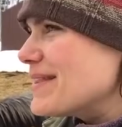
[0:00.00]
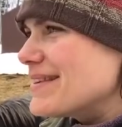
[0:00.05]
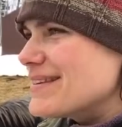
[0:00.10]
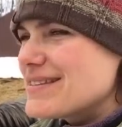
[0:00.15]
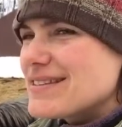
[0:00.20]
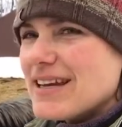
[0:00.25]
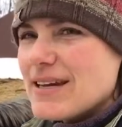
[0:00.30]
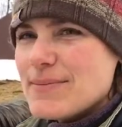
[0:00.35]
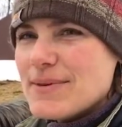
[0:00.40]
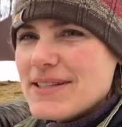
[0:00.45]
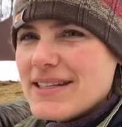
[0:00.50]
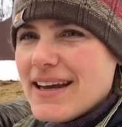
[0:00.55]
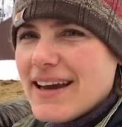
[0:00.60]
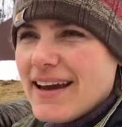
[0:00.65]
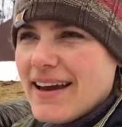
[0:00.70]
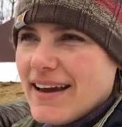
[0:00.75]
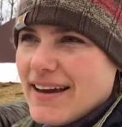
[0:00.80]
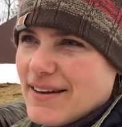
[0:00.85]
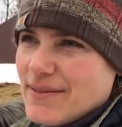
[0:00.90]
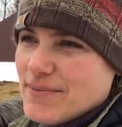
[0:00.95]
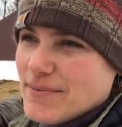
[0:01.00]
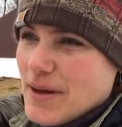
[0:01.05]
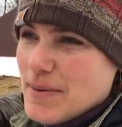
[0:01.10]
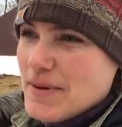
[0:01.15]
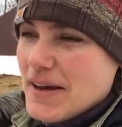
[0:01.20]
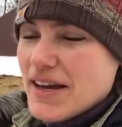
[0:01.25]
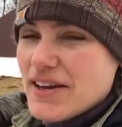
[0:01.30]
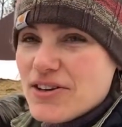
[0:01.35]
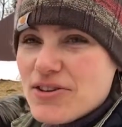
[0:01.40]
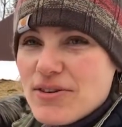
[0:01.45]
this time of day,
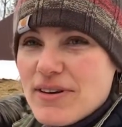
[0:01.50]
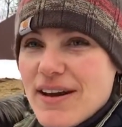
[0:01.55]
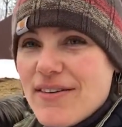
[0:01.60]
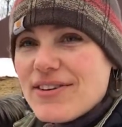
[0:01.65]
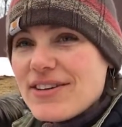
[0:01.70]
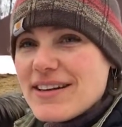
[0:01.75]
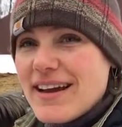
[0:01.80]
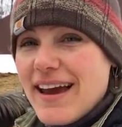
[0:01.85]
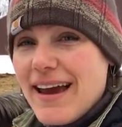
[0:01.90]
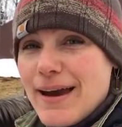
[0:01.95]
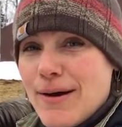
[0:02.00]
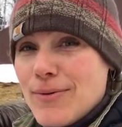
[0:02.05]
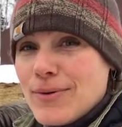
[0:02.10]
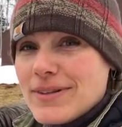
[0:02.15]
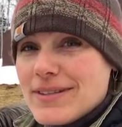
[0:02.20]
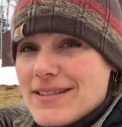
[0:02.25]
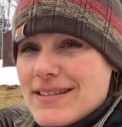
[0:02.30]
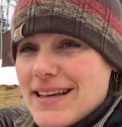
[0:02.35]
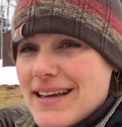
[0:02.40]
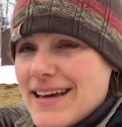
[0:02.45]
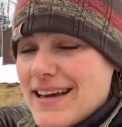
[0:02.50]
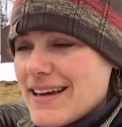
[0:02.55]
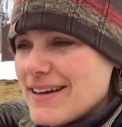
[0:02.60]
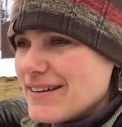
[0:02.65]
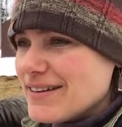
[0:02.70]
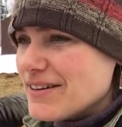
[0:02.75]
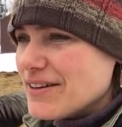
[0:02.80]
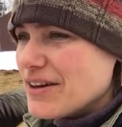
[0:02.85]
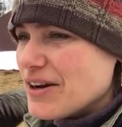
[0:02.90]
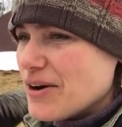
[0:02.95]
maybe I could do it every day. We'll
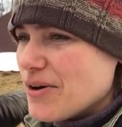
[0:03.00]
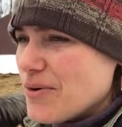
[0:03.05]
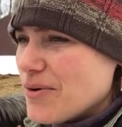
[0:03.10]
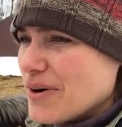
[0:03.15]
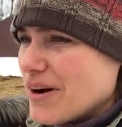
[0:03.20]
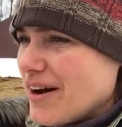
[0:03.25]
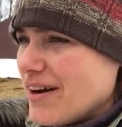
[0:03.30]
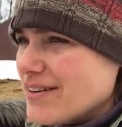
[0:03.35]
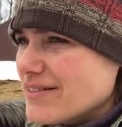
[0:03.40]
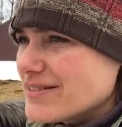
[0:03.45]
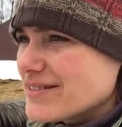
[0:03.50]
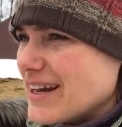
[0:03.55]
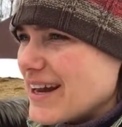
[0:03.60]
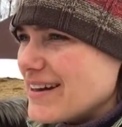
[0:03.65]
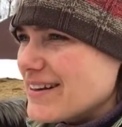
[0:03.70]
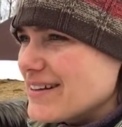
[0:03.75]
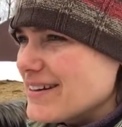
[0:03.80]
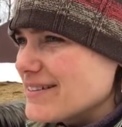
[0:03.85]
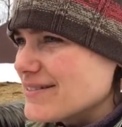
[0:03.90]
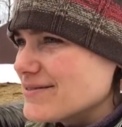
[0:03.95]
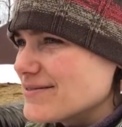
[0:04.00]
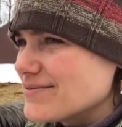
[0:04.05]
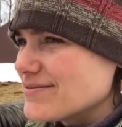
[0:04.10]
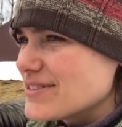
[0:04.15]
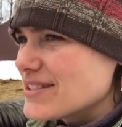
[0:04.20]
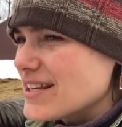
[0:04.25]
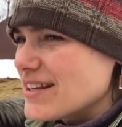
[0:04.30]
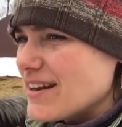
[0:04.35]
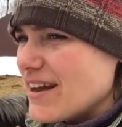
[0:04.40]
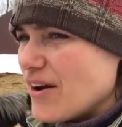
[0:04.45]
see. You know, we're all kind of
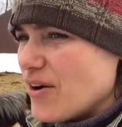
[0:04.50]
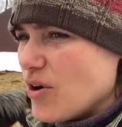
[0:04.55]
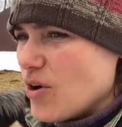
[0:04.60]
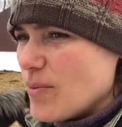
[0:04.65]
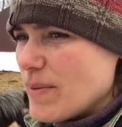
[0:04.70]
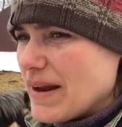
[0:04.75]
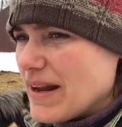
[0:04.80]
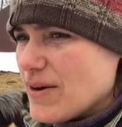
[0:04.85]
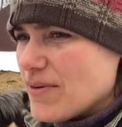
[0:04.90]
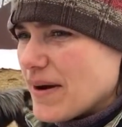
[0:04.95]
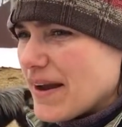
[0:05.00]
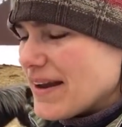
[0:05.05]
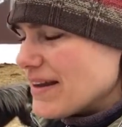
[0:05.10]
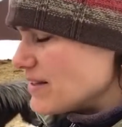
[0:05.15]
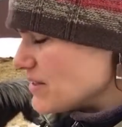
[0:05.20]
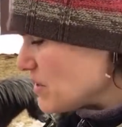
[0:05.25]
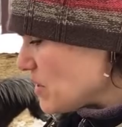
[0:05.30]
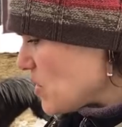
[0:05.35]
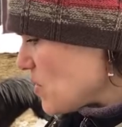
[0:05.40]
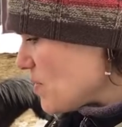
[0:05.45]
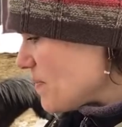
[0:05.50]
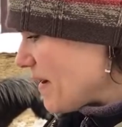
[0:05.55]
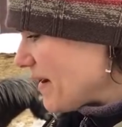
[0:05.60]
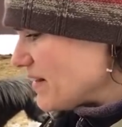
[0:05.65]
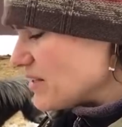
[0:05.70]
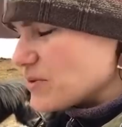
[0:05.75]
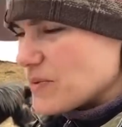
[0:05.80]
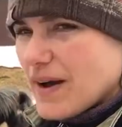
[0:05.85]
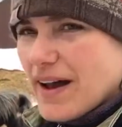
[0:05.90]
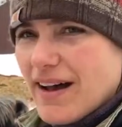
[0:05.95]
sitting at home anyway, so we might
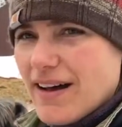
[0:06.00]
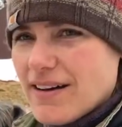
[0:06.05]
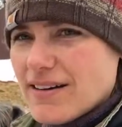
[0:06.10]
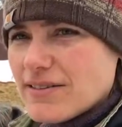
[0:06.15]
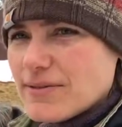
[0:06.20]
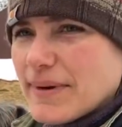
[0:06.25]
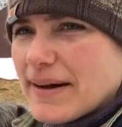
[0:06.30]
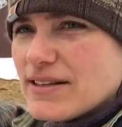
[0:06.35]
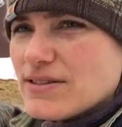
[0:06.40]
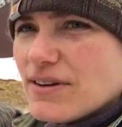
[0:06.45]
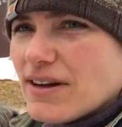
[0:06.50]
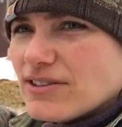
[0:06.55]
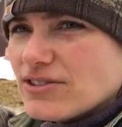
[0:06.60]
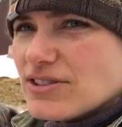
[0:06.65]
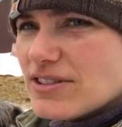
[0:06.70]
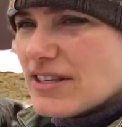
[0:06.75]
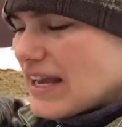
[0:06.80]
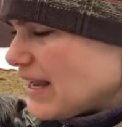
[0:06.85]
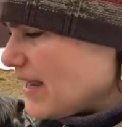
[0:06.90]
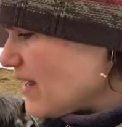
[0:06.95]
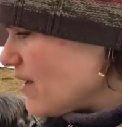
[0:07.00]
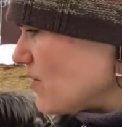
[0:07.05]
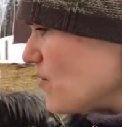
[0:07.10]
as well. Might as well just hang